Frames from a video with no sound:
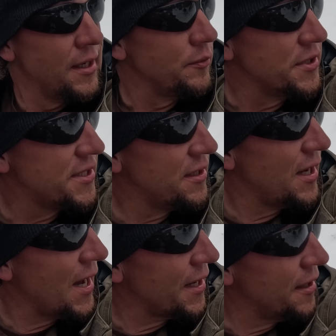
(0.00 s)
We still
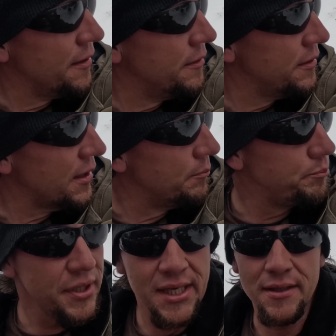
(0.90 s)
had a, a
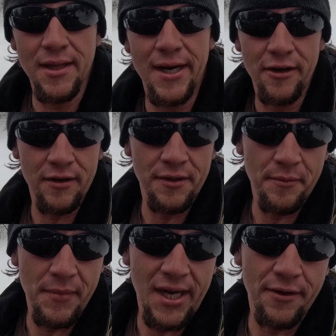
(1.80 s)
big layer on the
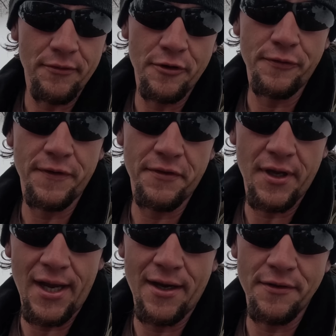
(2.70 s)
main roof of the
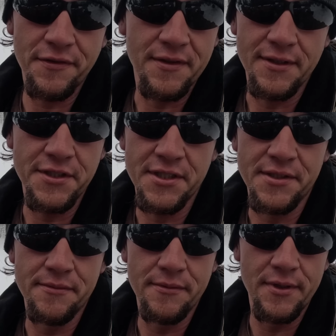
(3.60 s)
house that just
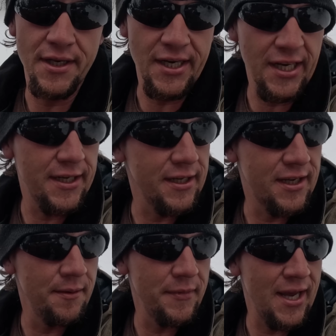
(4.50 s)
that needed to
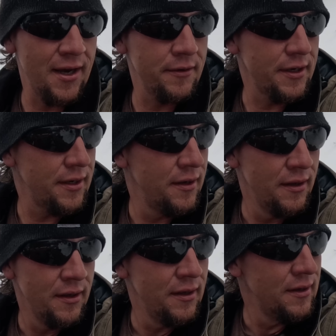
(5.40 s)
come down and
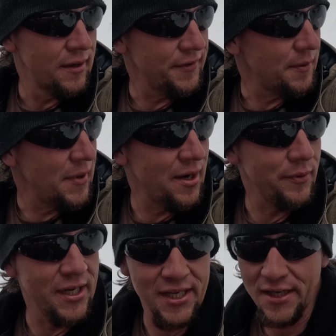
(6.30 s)
I thought, man,
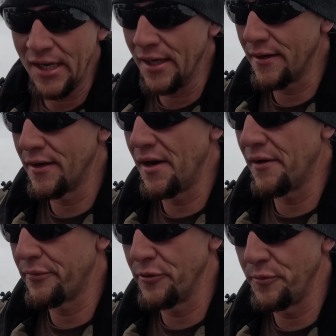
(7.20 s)
we need to get
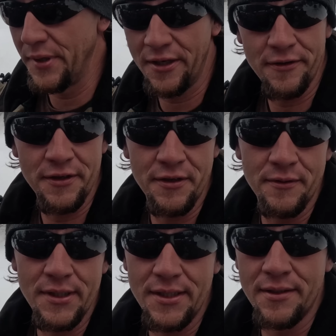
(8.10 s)
enough room here to
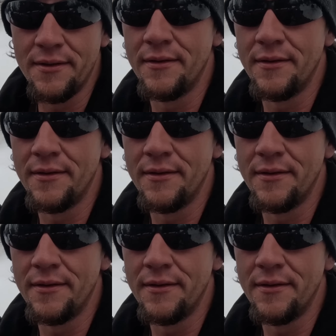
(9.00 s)
do it.